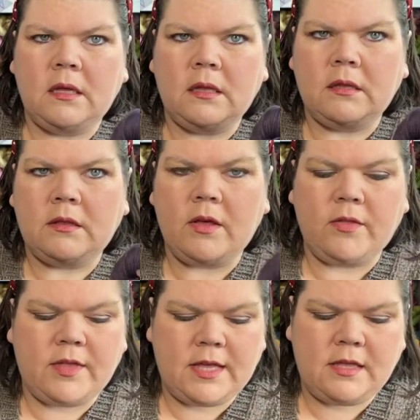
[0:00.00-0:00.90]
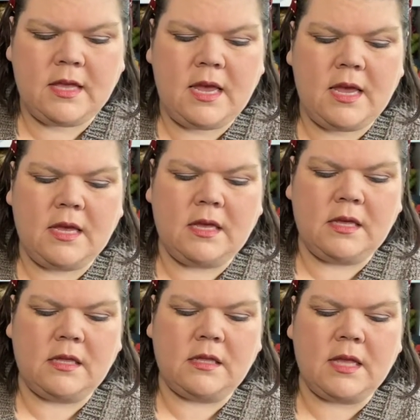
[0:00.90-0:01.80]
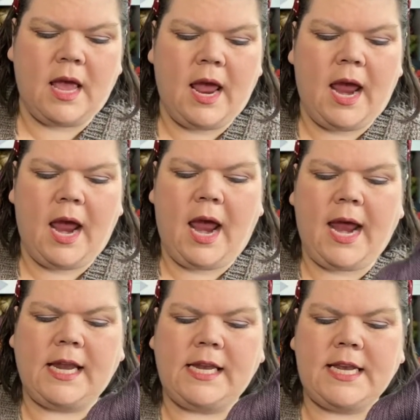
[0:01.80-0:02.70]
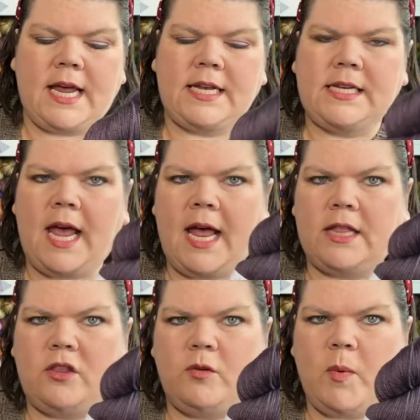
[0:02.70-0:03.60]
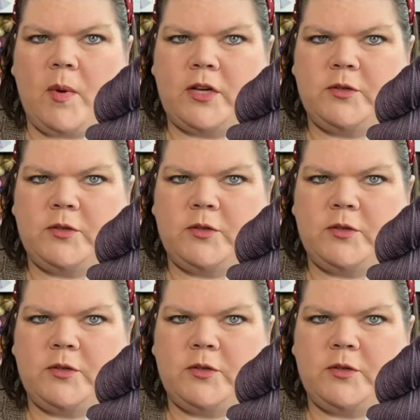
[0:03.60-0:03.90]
So this is 80-10-10 Superwash